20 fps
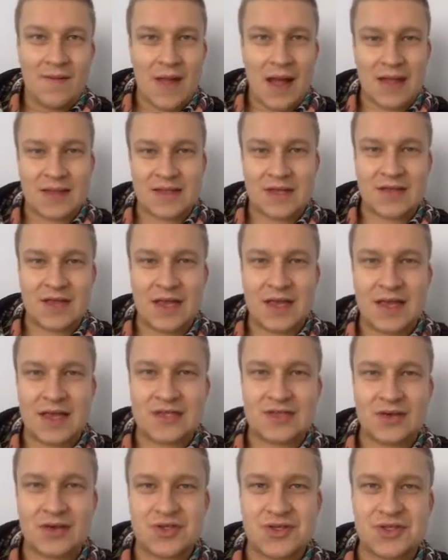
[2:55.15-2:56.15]
And I think
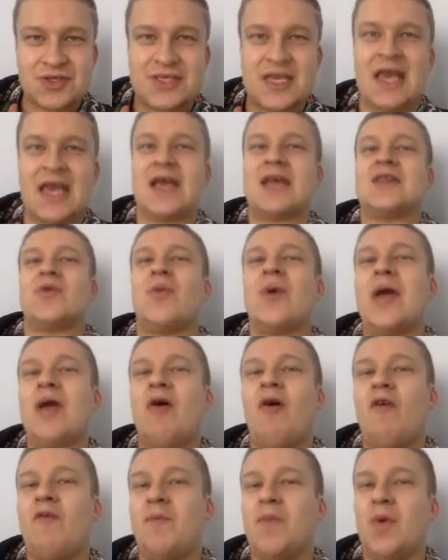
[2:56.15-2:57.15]
he's also taken the weight
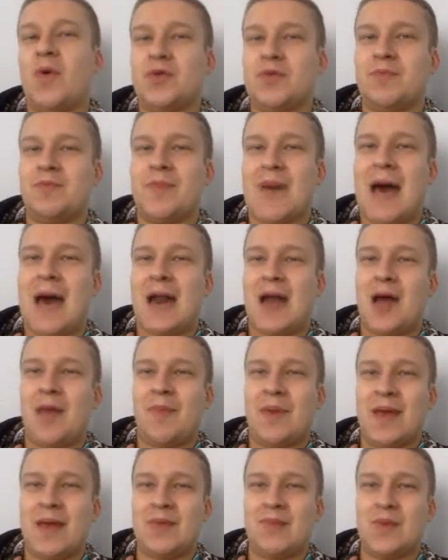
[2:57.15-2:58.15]
off Beauden Barrett a
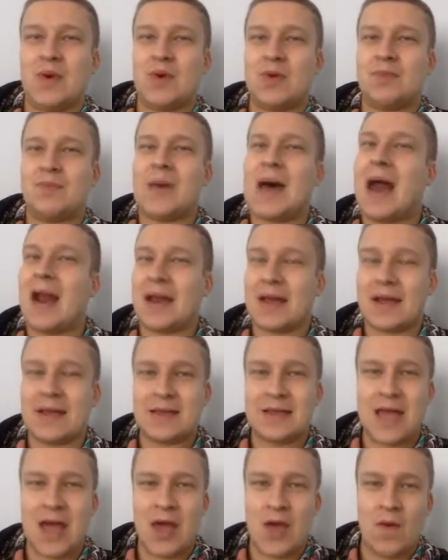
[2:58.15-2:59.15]
bit, and Beauden Barrett
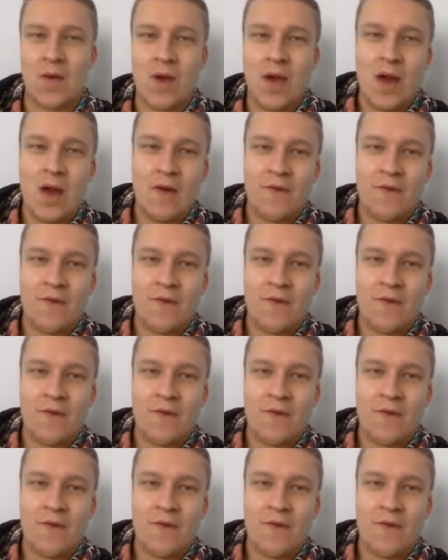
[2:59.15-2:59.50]
can now,